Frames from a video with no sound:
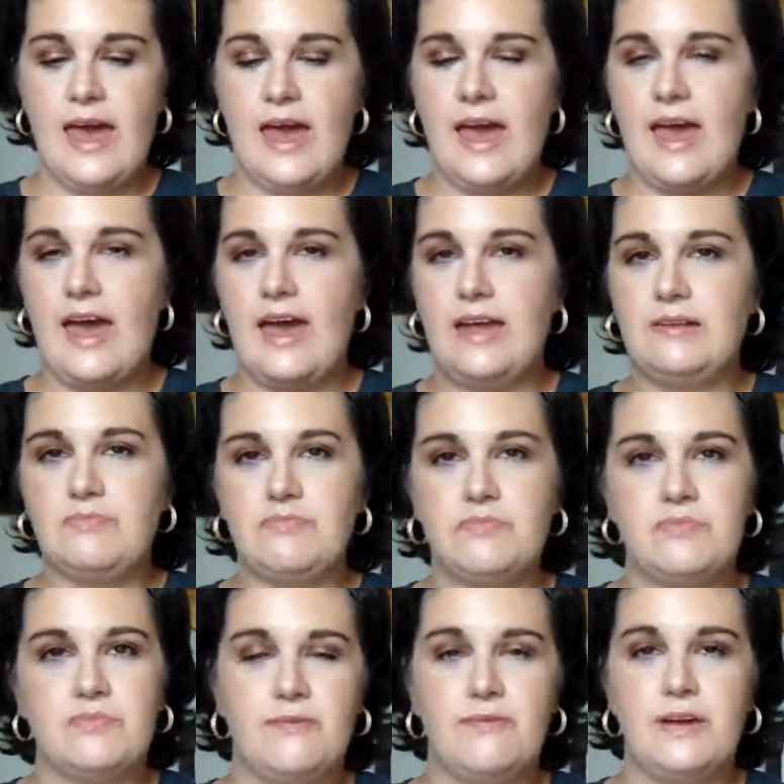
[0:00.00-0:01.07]
and
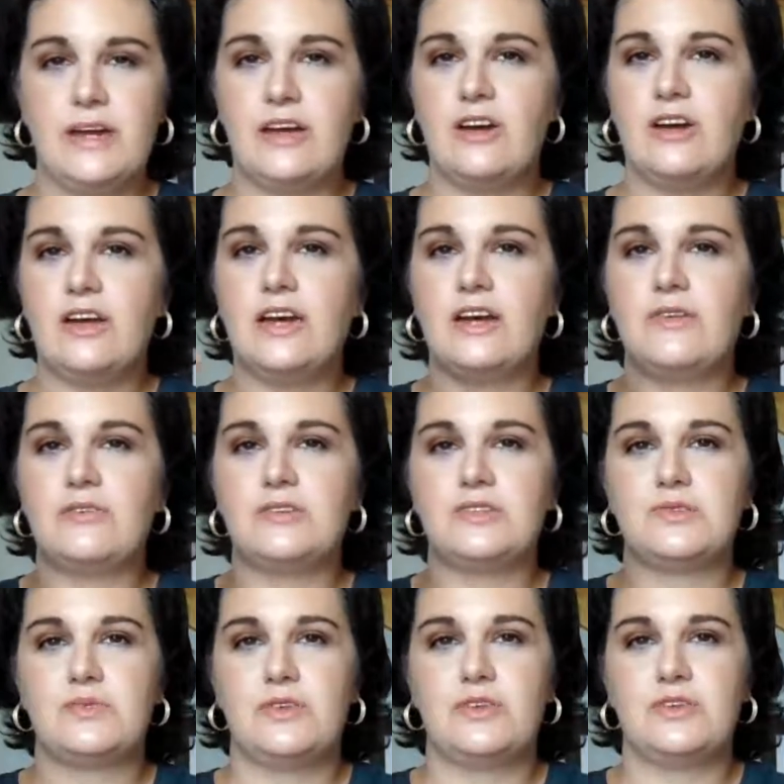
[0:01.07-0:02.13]
figured it
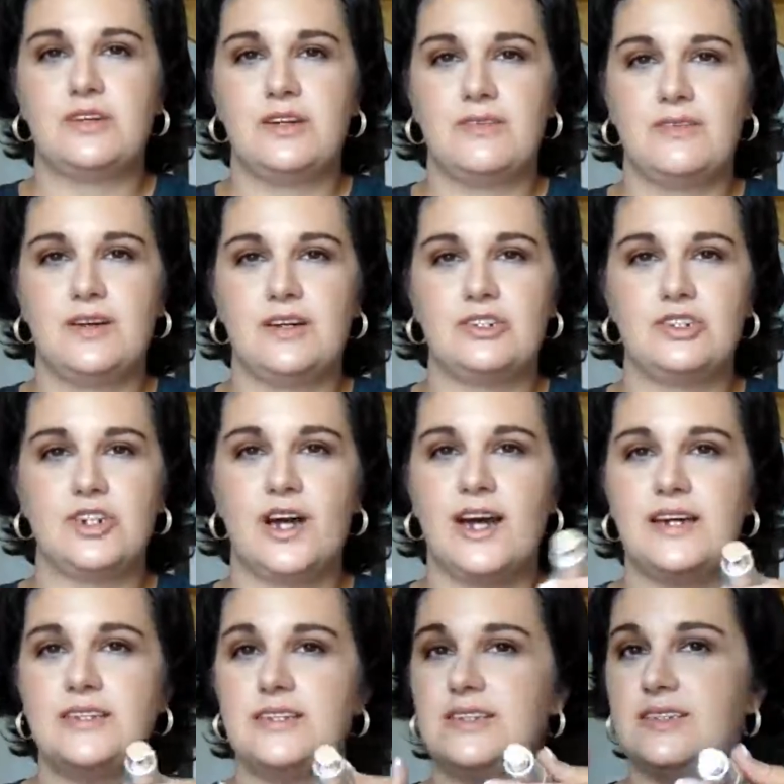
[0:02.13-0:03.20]
was worth giving a
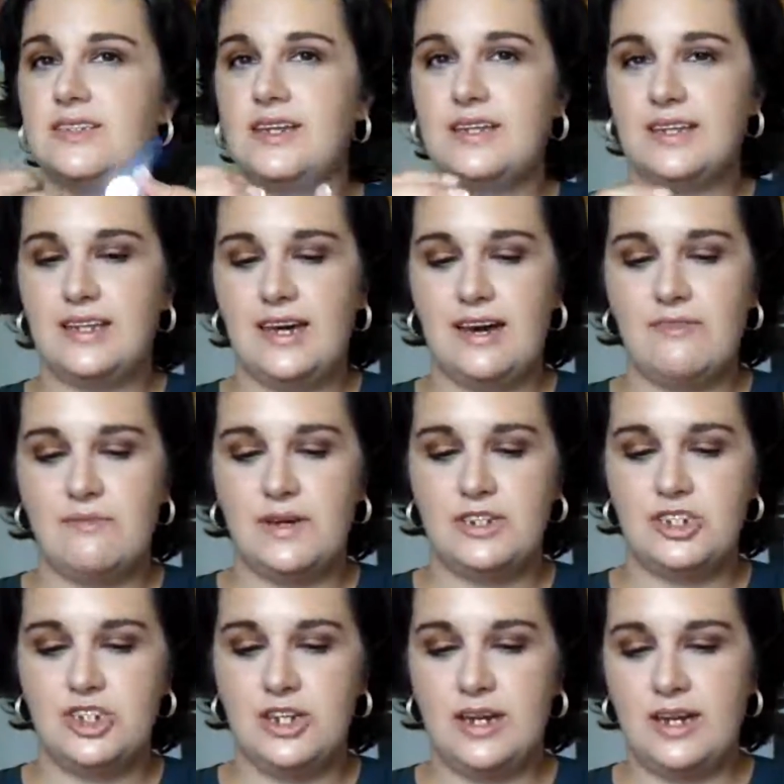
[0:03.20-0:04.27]
try since they did have my
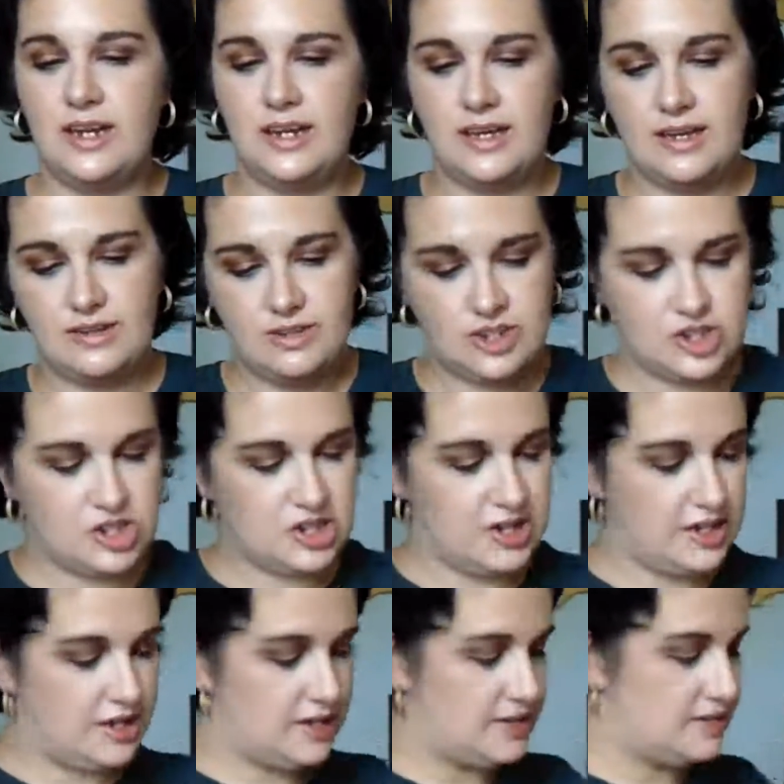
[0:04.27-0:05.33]
shade, which
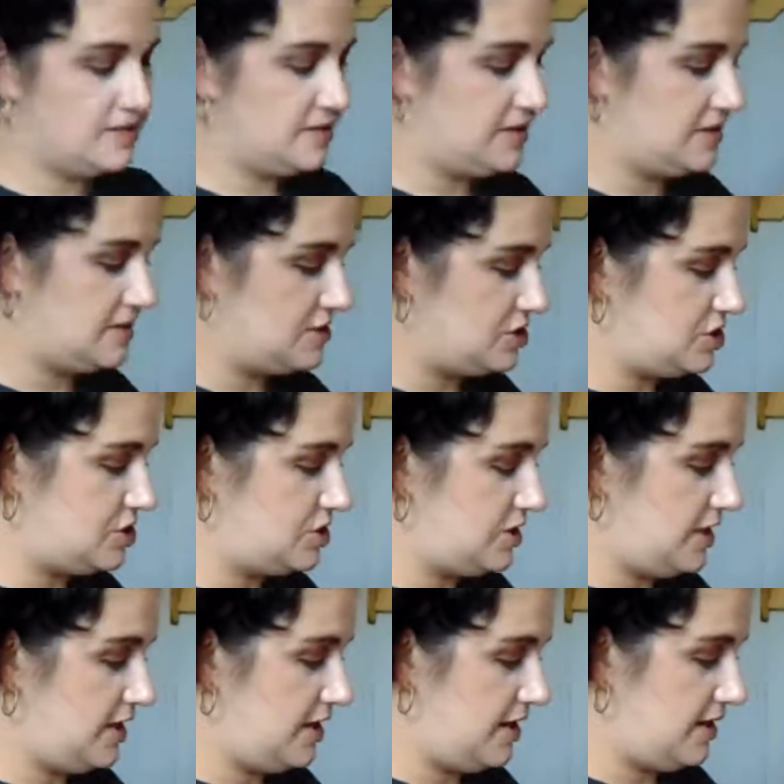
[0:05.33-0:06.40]
is in the
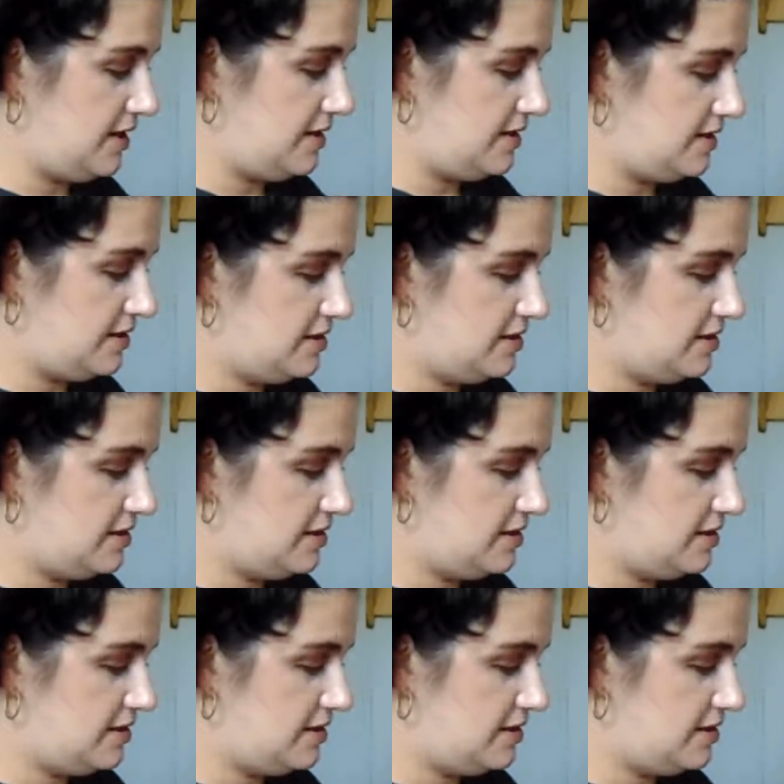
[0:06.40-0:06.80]
shade